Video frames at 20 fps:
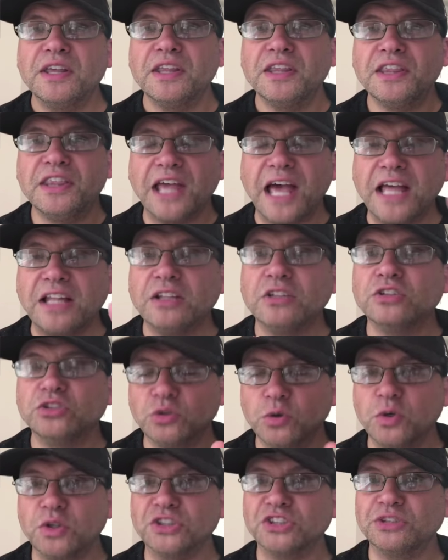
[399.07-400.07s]
That looks
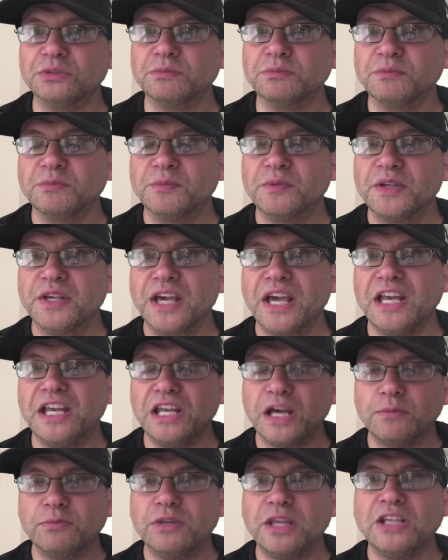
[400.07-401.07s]
awesome. And
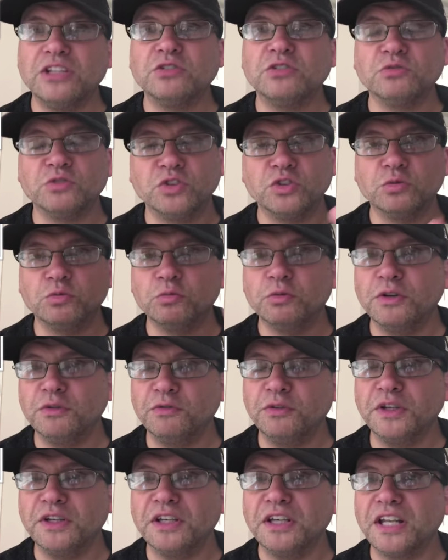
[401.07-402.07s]
the updates are
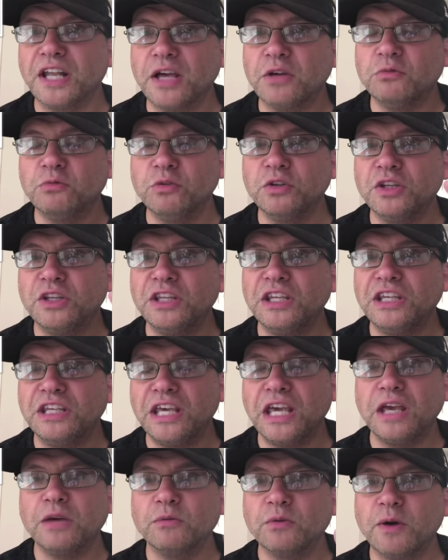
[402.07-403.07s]
terrific. And I really
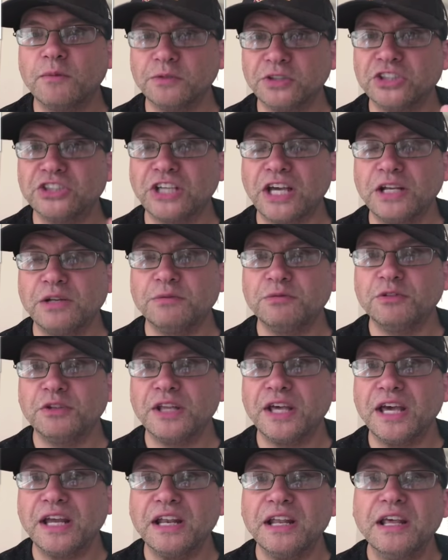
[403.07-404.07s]
can't, I'm excited for
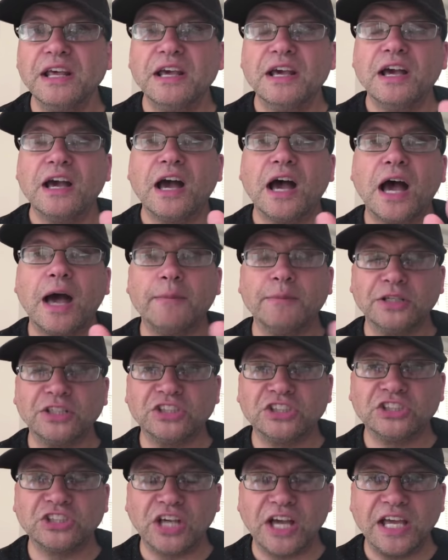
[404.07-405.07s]
that. I'm
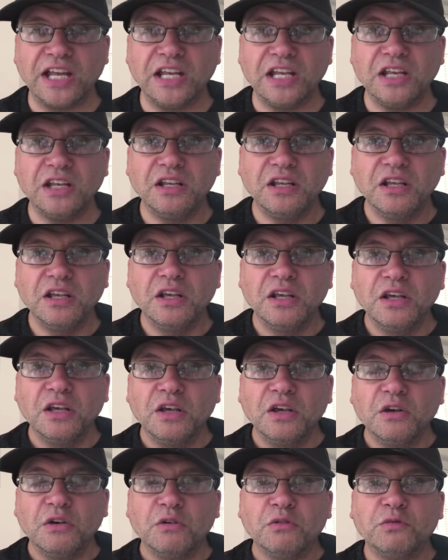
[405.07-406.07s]
excited
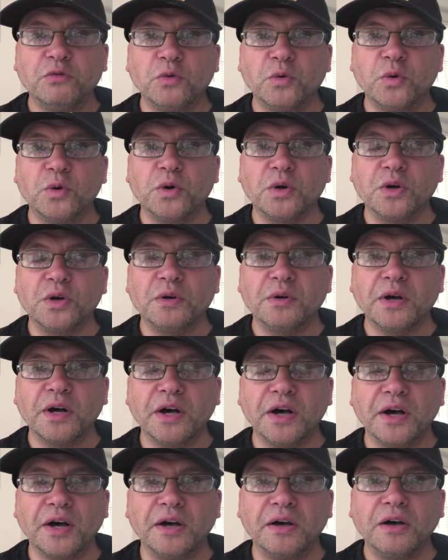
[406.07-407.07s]
for,
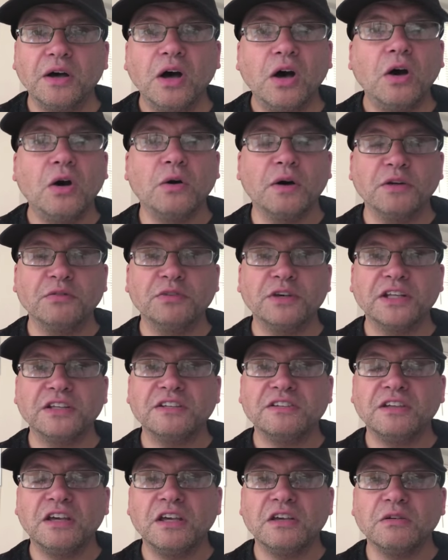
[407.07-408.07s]
uh, oh, I forgot to
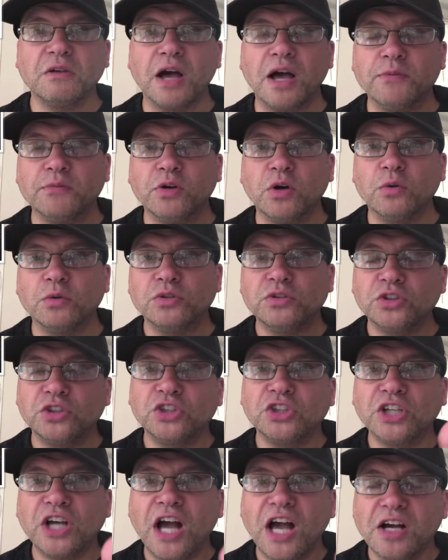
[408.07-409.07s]
tell you, I'm going to
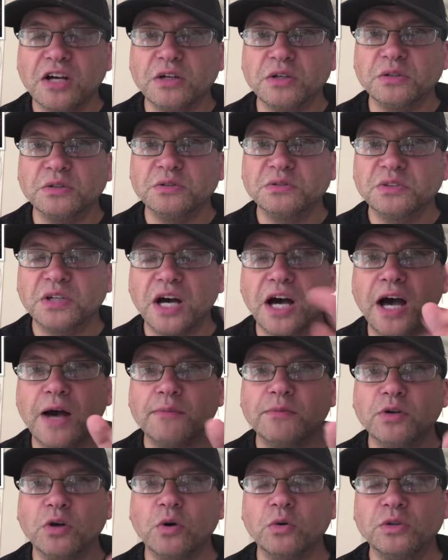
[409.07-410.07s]
Chicago.
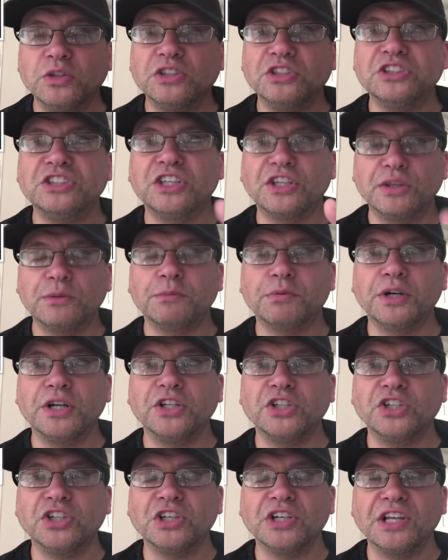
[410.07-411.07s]
I'm going to
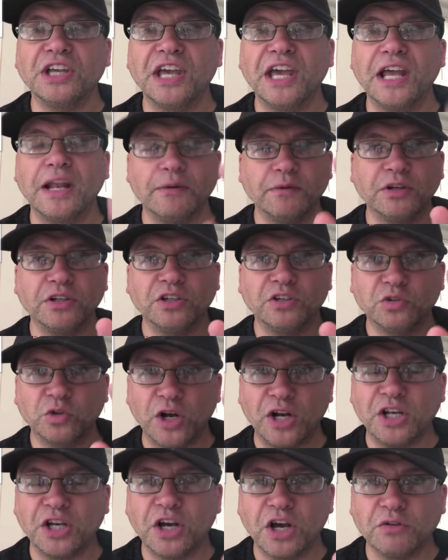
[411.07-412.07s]
Celebration. And I'm going to
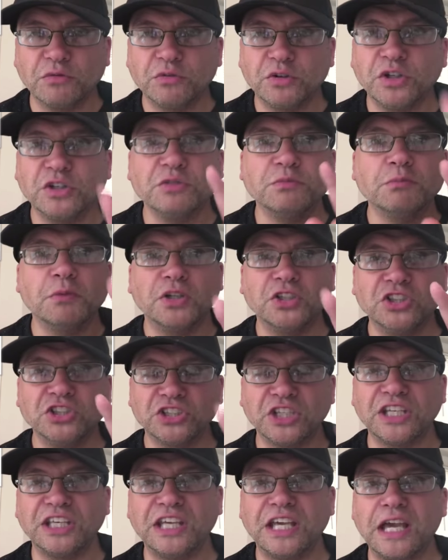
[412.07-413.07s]
try to cover it as much as
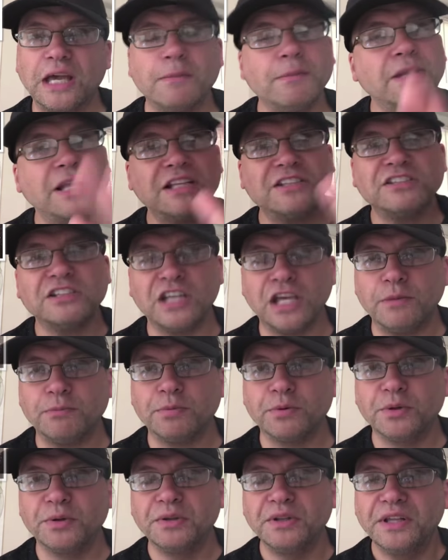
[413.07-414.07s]
I can. But that's in
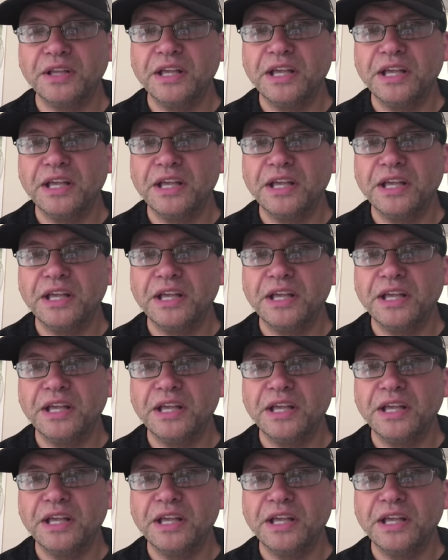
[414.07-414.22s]
April.